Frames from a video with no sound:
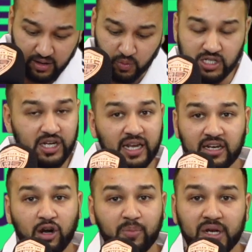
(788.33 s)
which
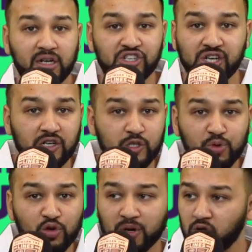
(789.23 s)
ended up being a genius
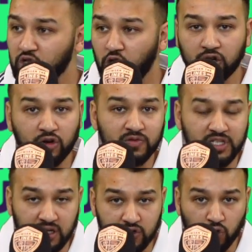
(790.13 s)
move because Haaland
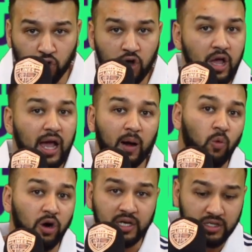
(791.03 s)
obviously didn't score and
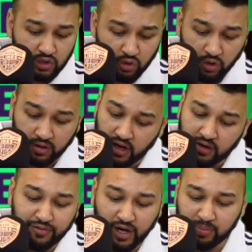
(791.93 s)
Watkins scored.
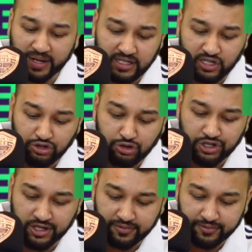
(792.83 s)
Fair play to you,
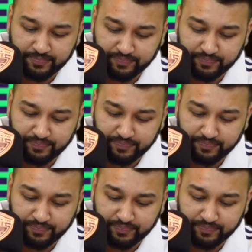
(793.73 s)
Jeeve.